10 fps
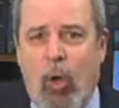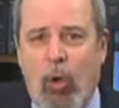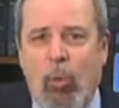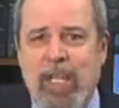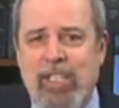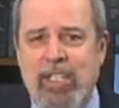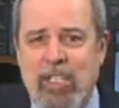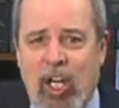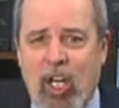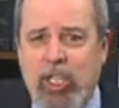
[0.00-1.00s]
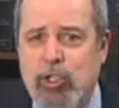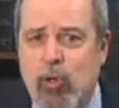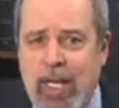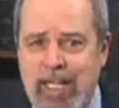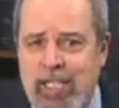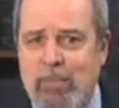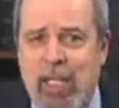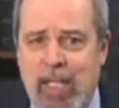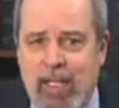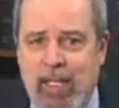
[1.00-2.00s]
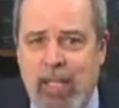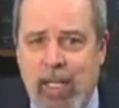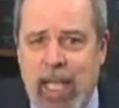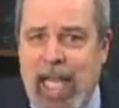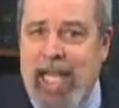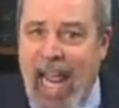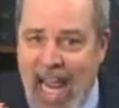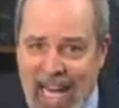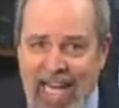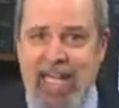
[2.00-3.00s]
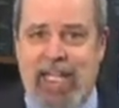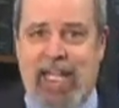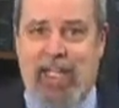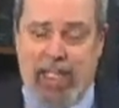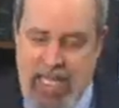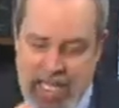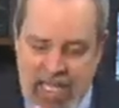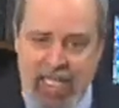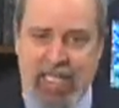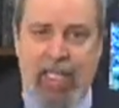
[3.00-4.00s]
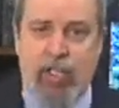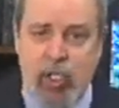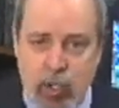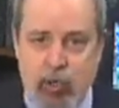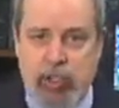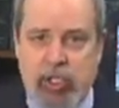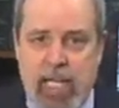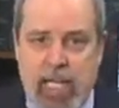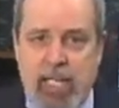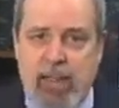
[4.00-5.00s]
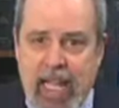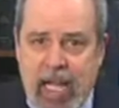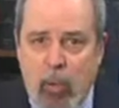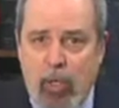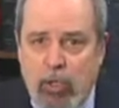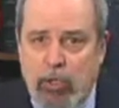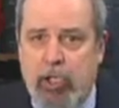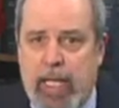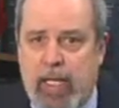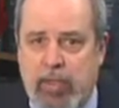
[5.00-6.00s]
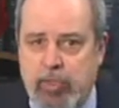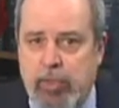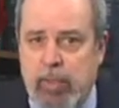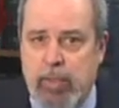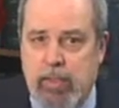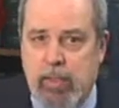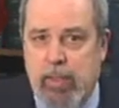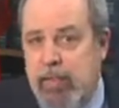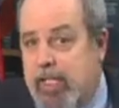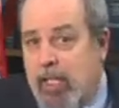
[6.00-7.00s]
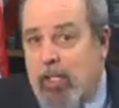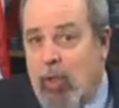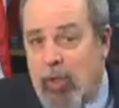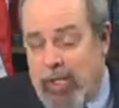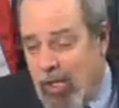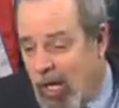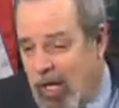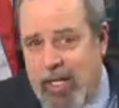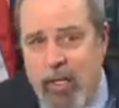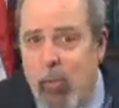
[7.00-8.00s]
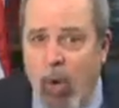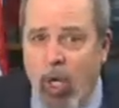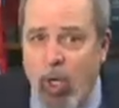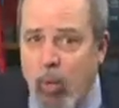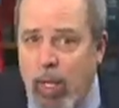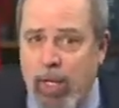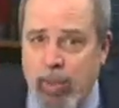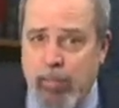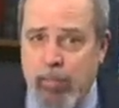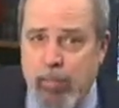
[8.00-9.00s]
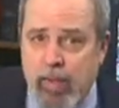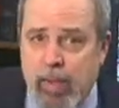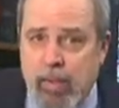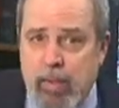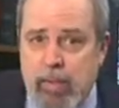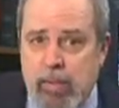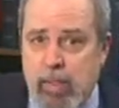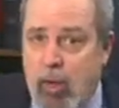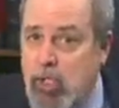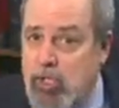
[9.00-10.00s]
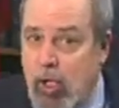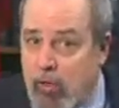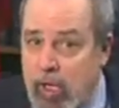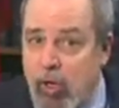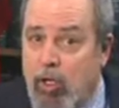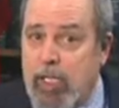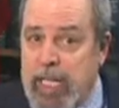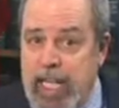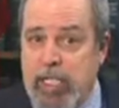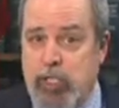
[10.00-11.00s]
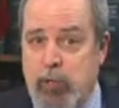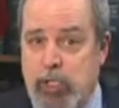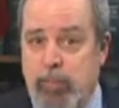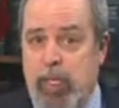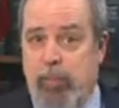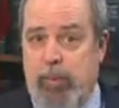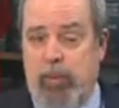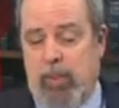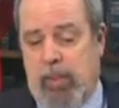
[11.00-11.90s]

Always stuck on transmit. And anything that you say, they will challenge. Then you can only nod and walk away. Also, there are dangerous people.